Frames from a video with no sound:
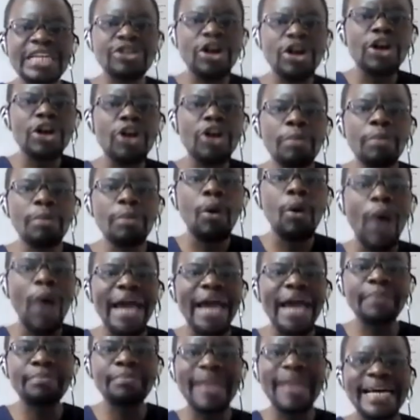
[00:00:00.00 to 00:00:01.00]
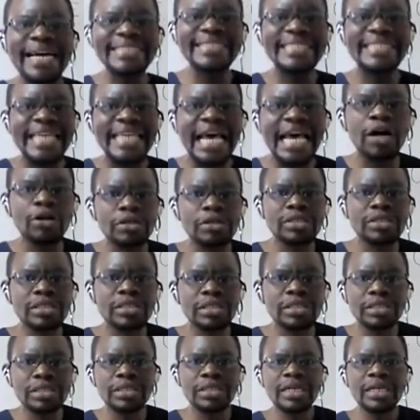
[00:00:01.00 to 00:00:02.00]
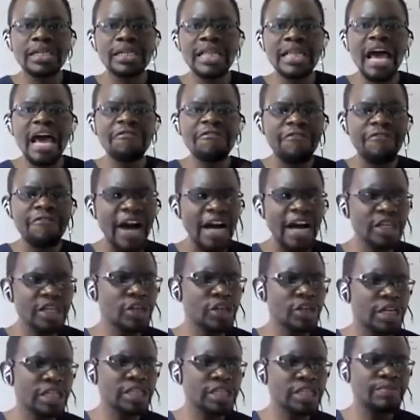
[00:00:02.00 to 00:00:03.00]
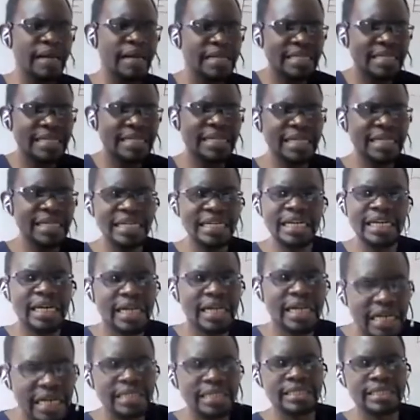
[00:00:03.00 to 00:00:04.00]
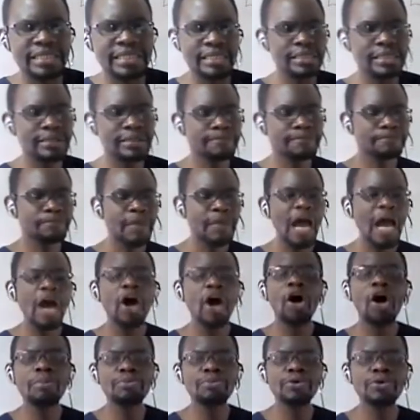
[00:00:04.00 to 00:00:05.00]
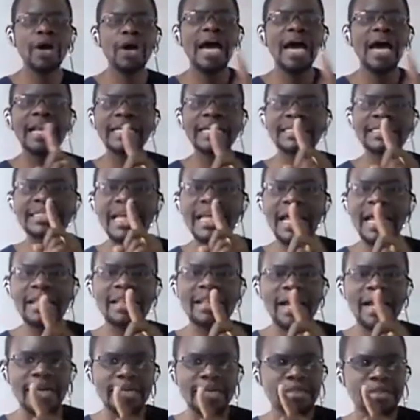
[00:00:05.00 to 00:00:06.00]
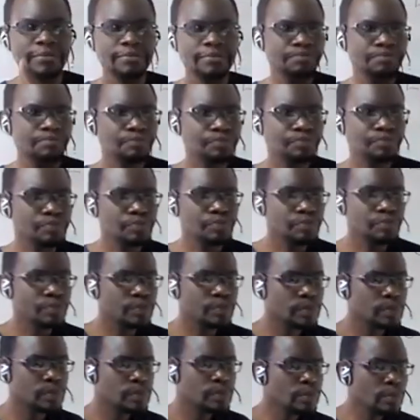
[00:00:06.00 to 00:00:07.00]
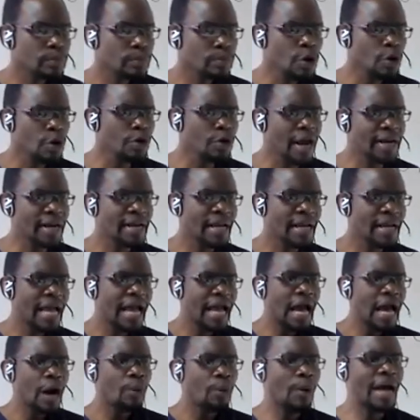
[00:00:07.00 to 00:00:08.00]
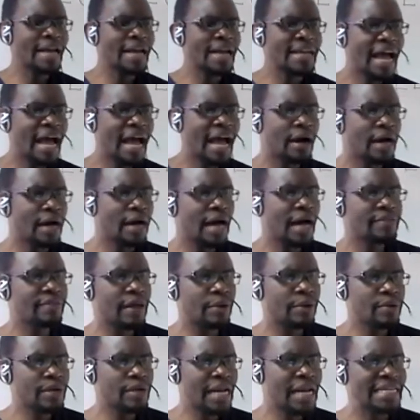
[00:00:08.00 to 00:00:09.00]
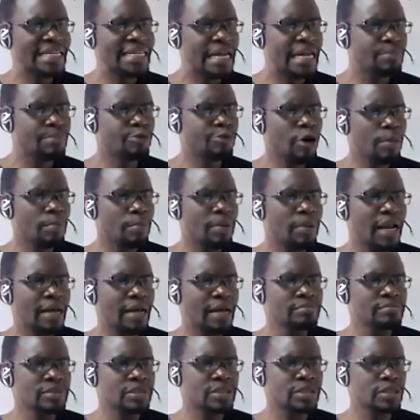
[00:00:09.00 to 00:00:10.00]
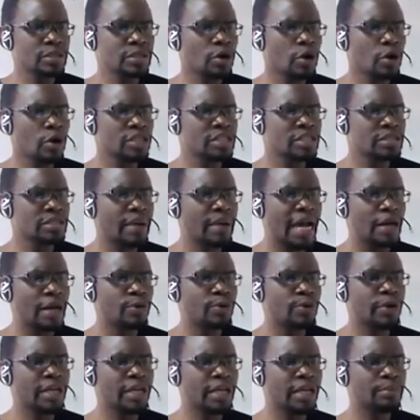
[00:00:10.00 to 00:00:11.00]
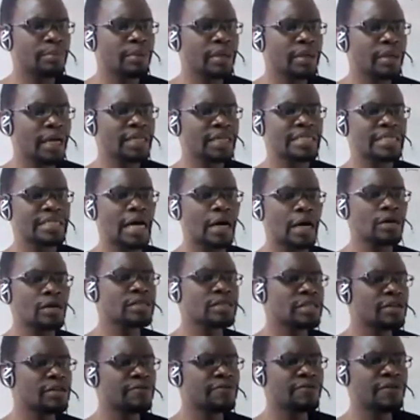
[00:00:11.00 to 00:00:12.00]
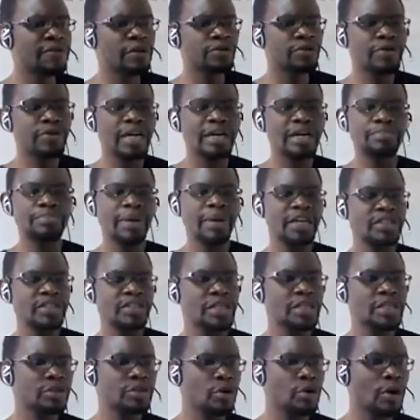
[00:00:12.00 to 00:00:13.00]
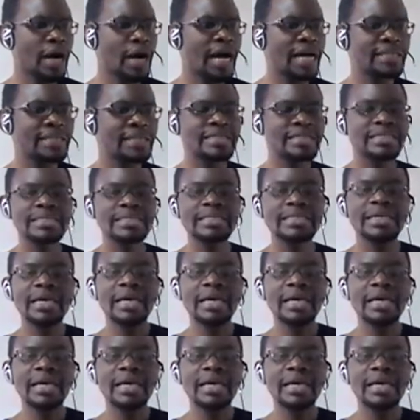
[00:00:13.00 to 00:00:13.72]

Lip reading: normal white blood cells, their function is basically decreased. I hope you understand that. All right. What are the related problems caused by leukemia? Cells infiltrate patients' organs,